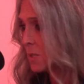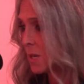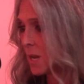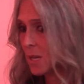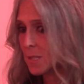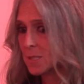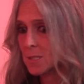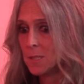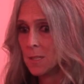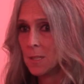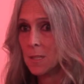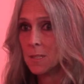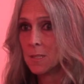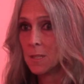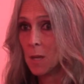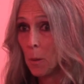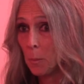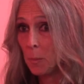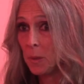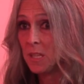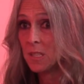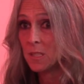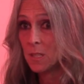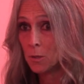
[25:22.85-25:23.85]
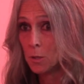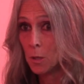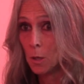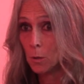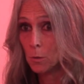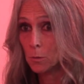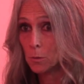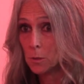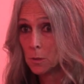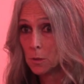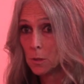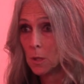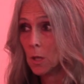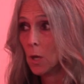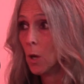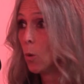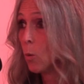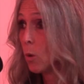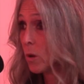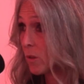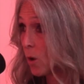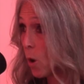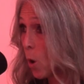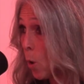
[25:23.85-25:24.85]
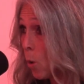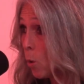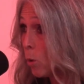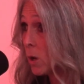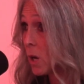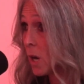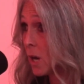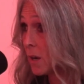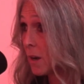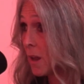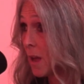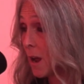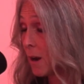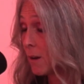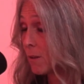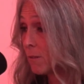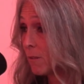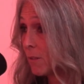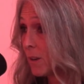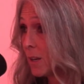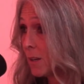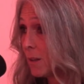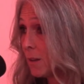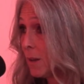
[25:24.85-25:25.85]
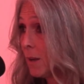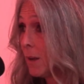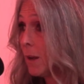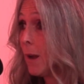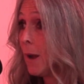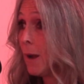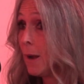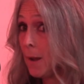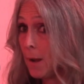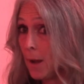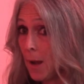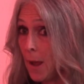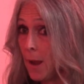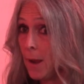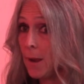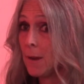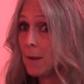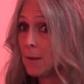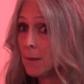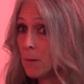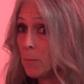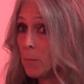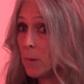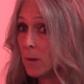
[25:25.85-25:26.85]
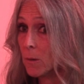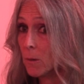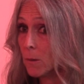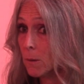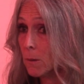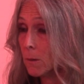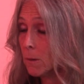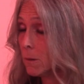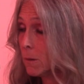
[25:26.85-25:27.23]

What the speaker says: nest is a piece of toast with a hole cut out of it and an egg in the middle.